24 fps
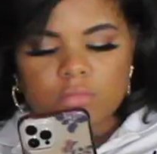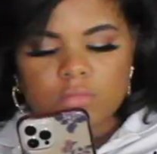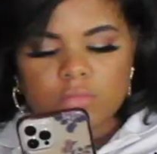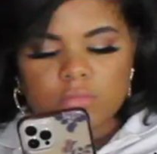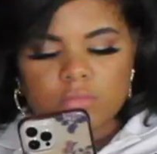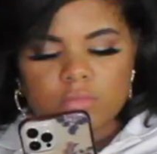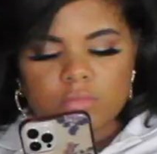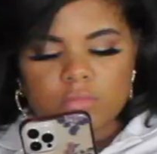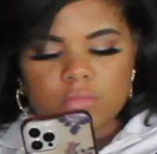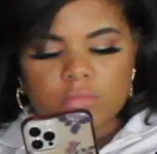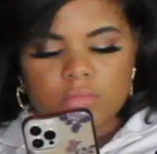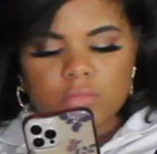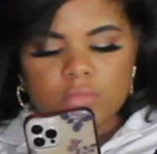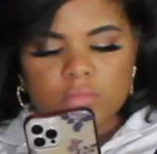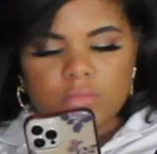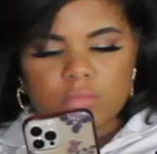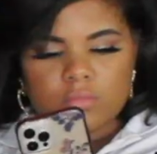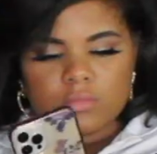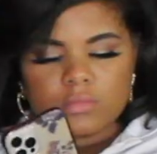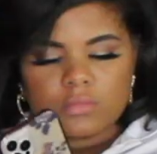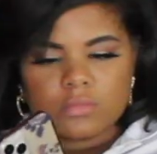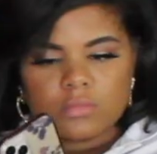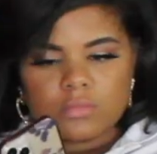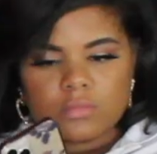
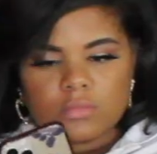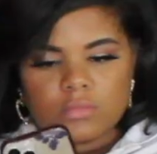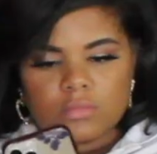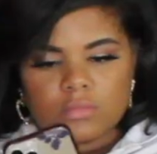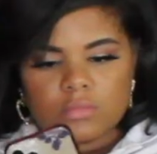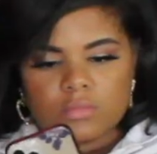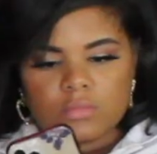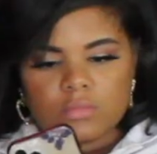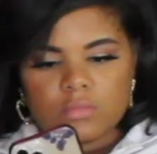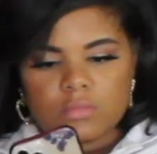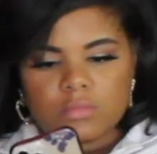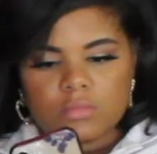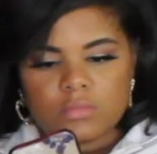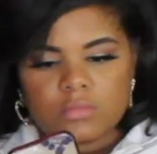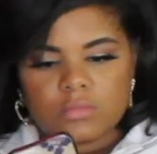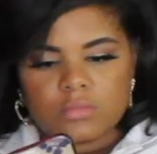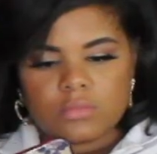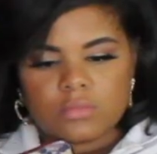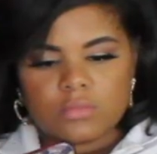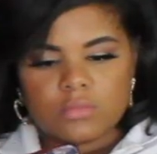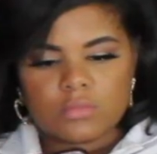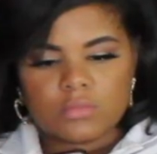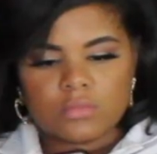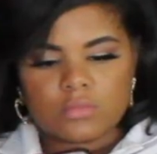
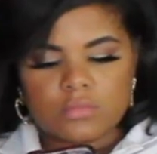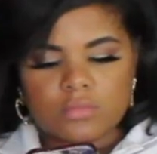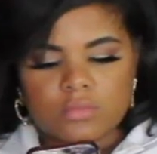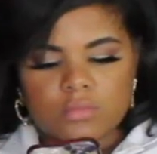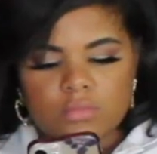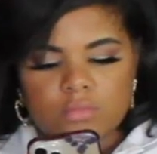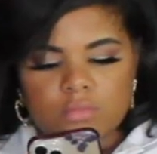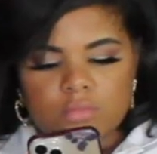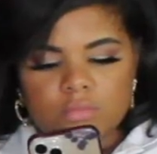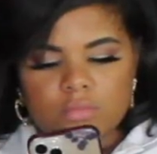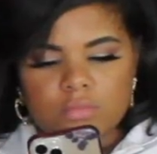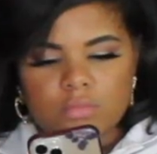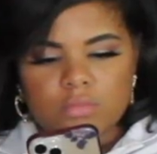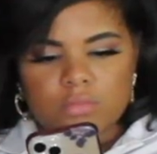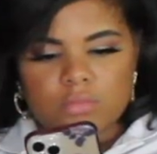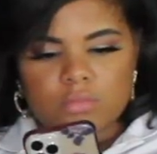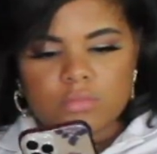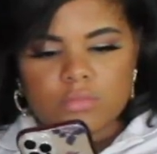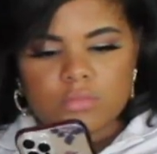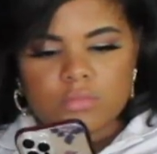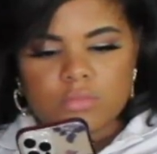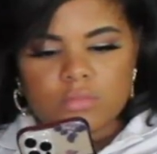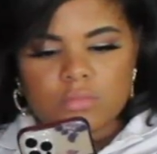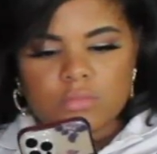
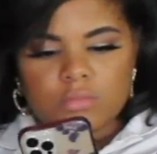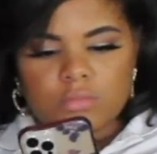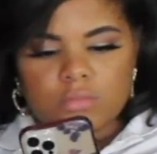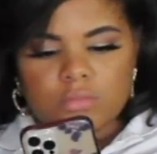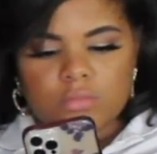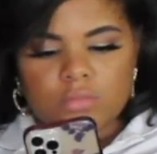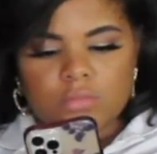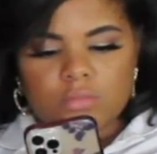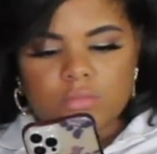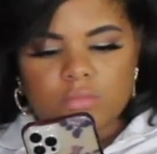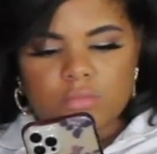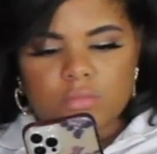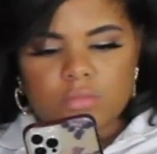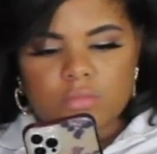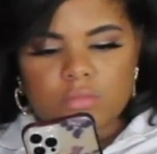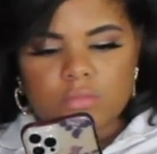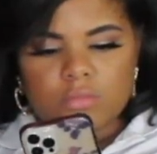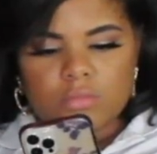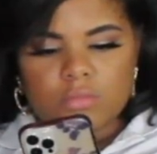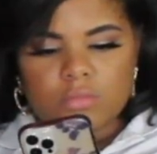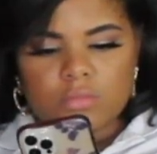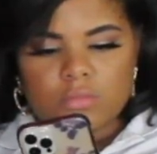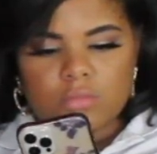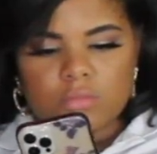
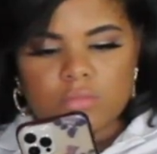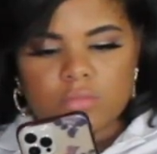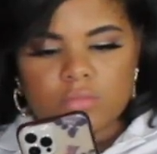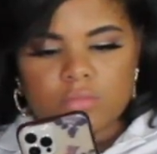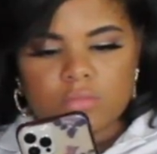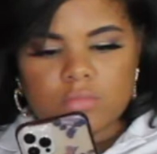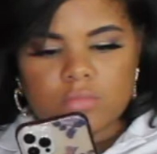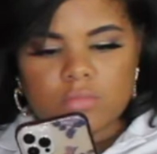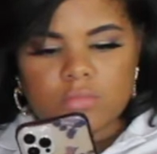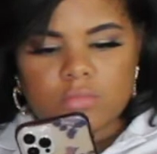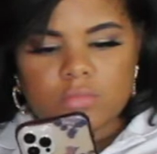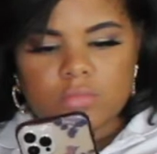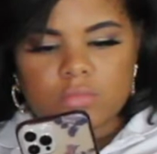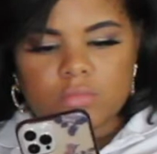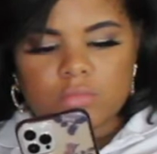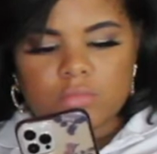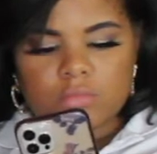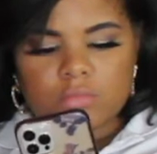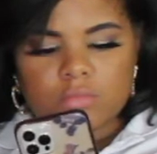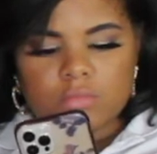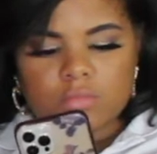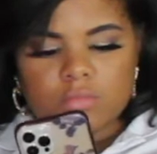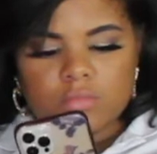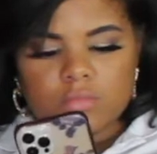
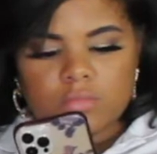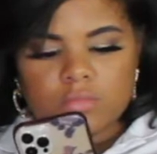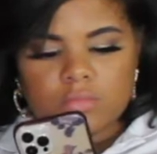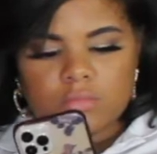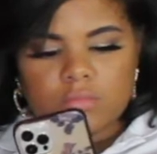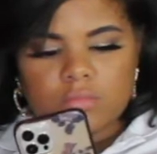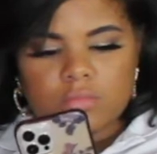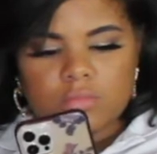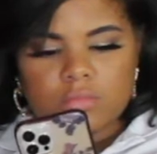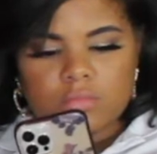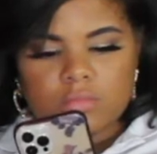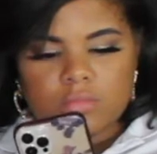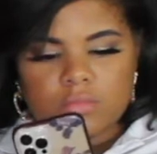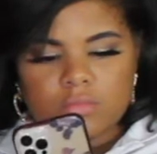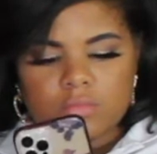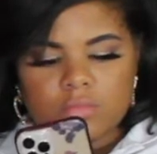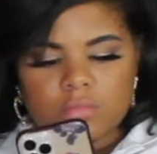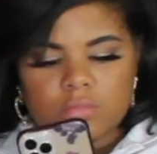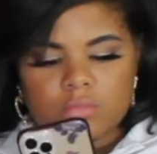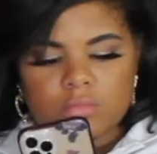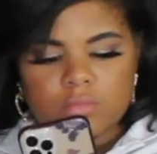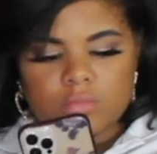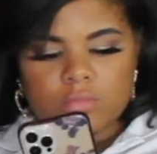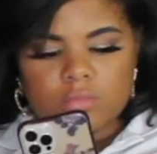
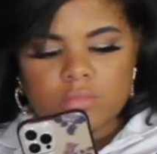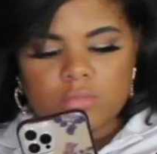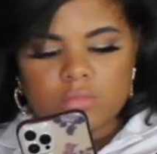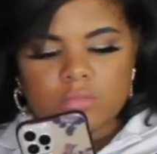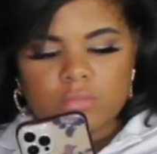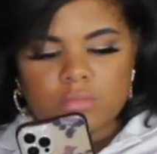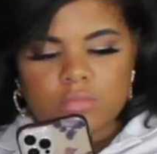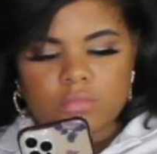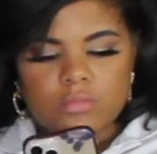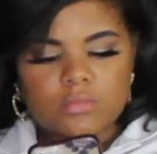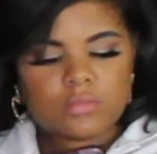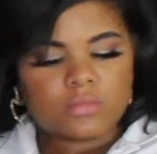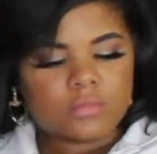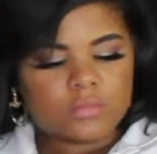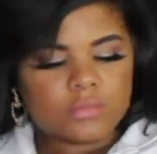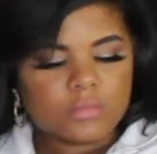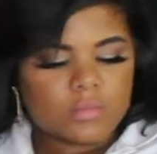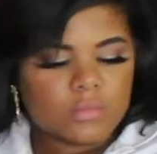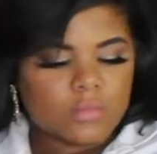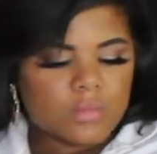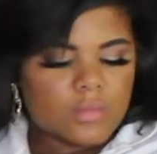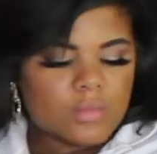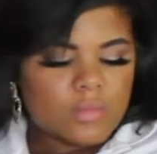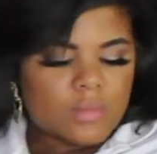
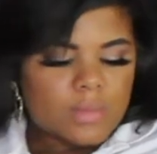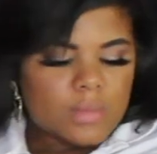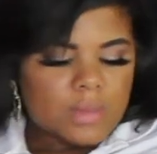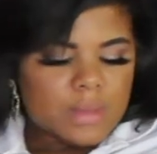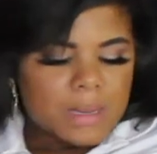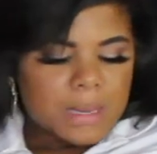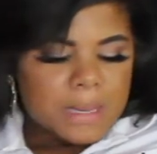The person shown says nothing.